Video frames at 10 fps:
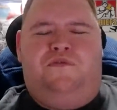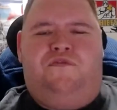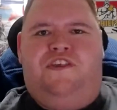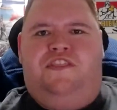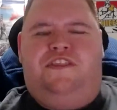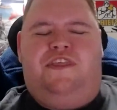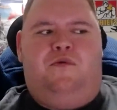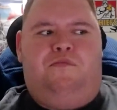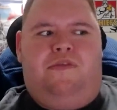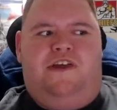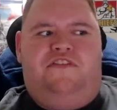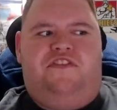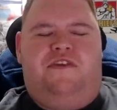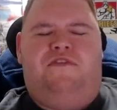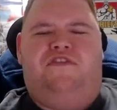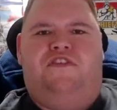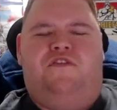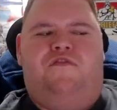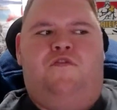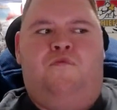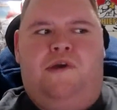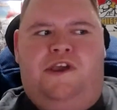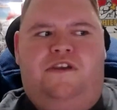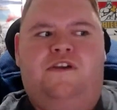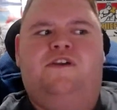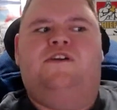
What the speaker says: would think that they would play Stevenson at fullback.